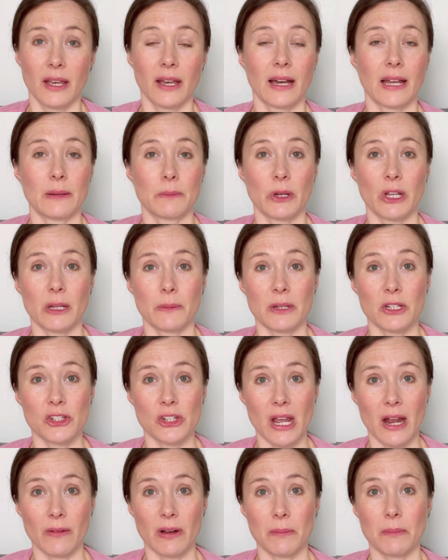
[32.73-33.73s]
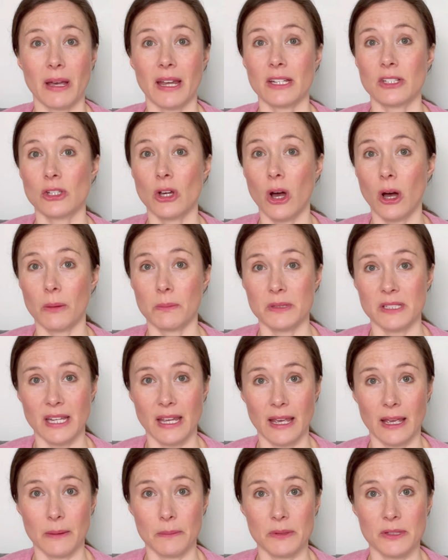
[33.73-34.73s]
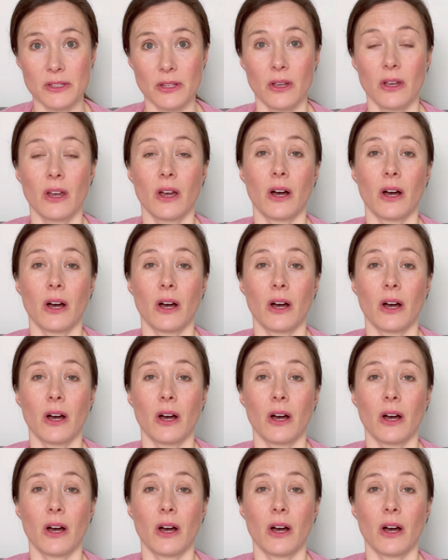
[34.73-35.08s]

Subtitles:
and I'm going to be sharing my top tips